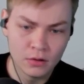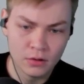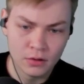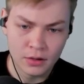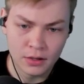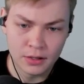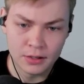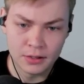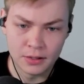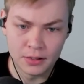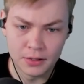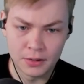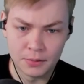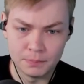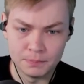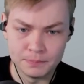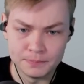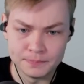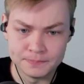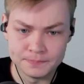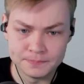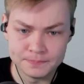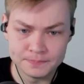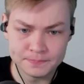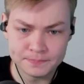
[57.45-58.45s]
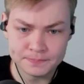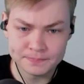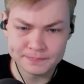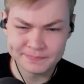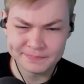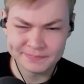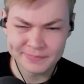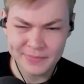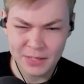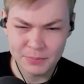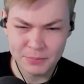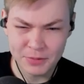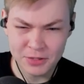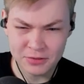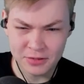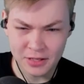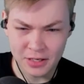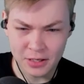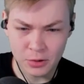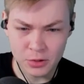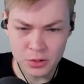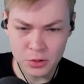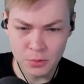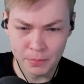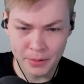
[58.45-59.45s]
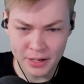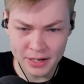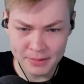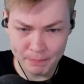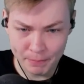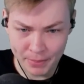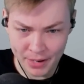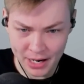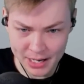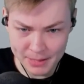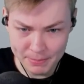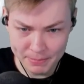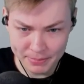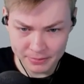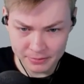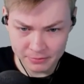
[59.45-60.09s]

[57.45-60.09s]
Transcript: Let me think. You bring Pipe